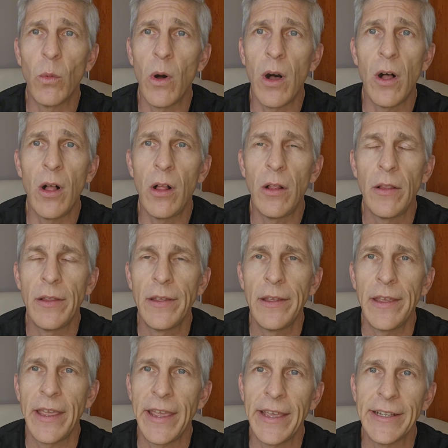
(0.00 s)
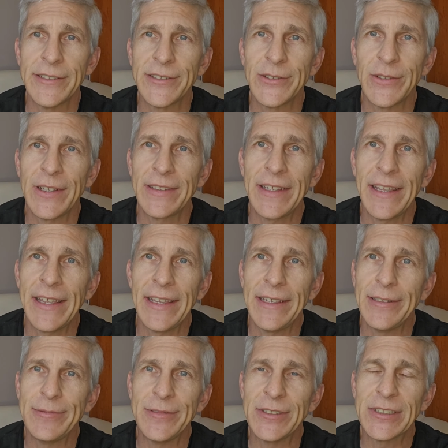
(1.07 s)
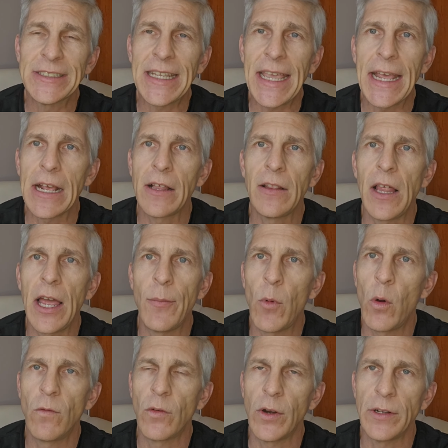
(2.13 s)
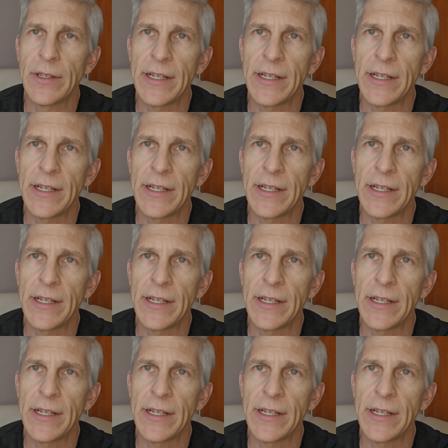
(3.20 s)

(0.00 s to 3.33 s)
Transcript: wall, and so that they just can't climb over it.